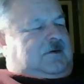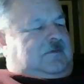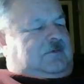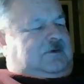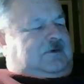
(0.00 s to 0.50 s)

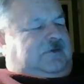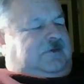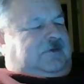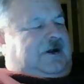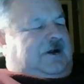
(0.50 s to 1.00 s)
what is it, for
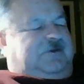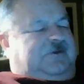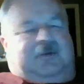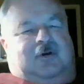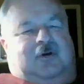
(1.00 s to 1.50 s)
like
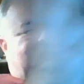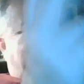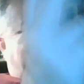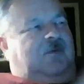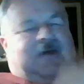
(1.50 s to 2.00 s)

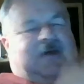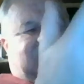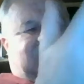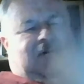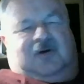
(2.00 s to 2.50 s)
exploring
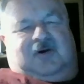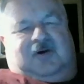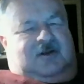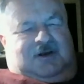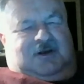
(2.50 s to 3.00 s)
wherever you
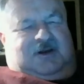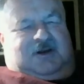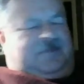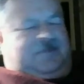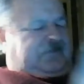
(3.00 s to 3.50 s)

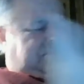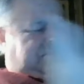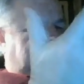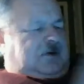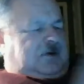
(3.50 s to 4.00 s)
are.
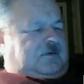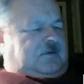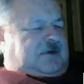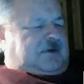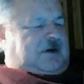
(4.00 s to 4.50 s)

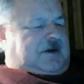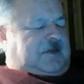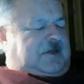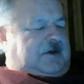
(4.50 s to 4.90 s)
I can't